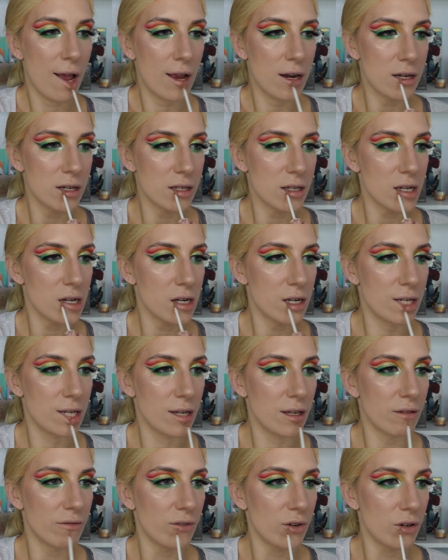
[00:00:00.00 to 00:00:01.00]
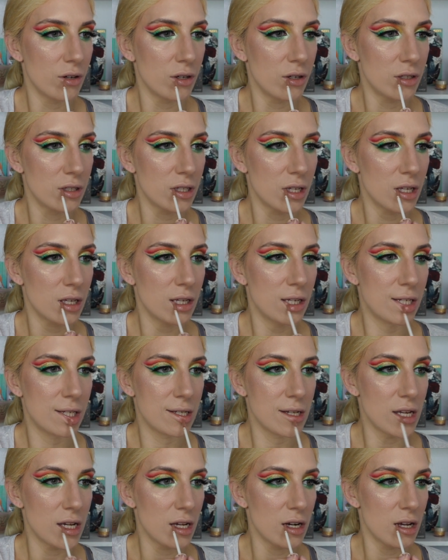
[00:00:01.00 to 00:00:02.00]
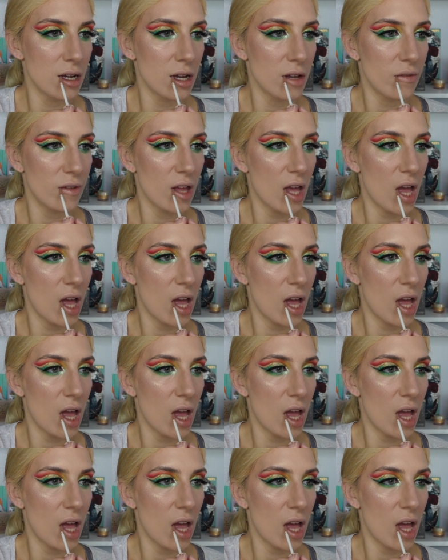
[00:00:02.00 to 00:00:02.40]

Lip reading: I'm just going to take photos, take it off.